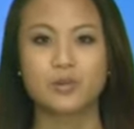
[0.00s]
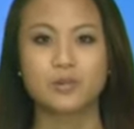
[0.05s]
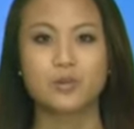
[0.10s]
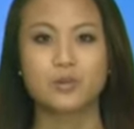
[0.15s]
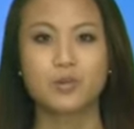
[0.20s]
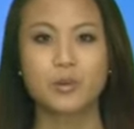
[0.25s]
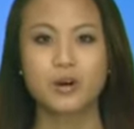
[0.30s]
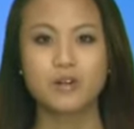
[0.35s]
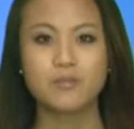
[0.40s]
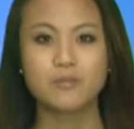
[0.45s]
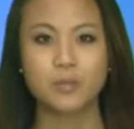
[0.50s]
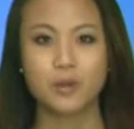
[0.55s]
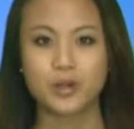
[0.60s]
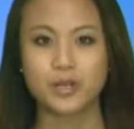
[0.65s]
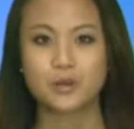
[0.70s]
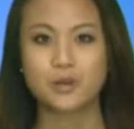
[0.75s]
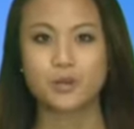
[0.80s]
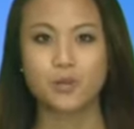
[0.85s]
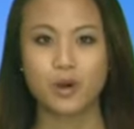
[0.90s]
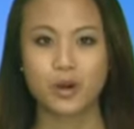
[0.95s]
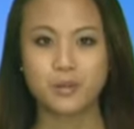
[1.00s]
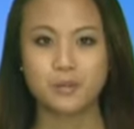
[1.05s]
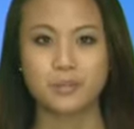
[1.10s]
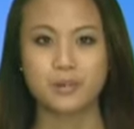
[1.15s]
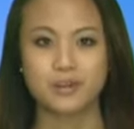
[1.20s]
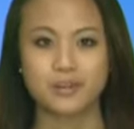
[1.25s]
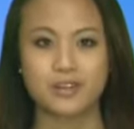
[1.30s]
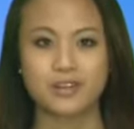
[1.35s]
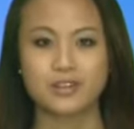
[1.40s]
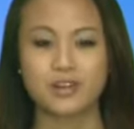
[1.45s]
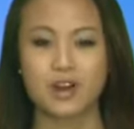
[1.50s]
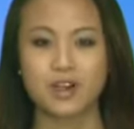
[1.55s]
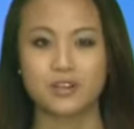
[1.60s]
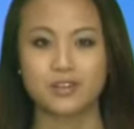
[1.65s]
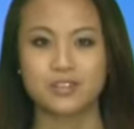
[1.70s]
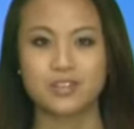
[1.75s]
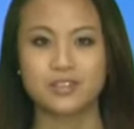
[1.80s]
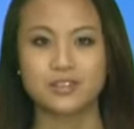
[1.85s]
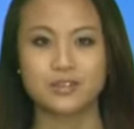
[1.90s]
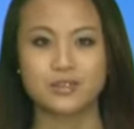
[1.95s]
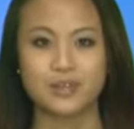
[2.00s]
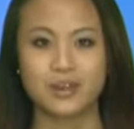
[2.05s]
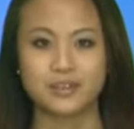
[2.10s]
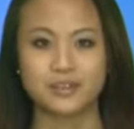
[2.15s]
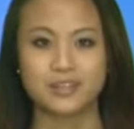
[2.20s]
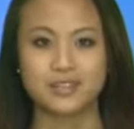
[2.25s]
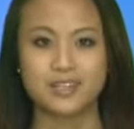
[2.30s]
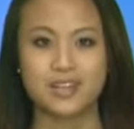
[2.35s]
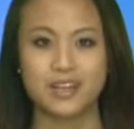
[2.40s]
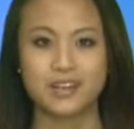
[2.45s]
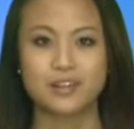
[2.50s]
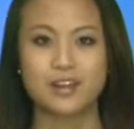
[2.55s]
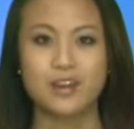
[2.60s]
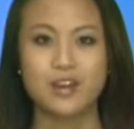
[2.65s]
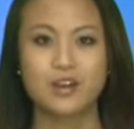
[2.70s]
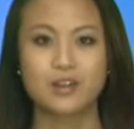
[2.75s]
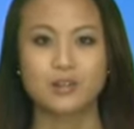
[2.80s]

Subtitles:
$12.1 billion in 2010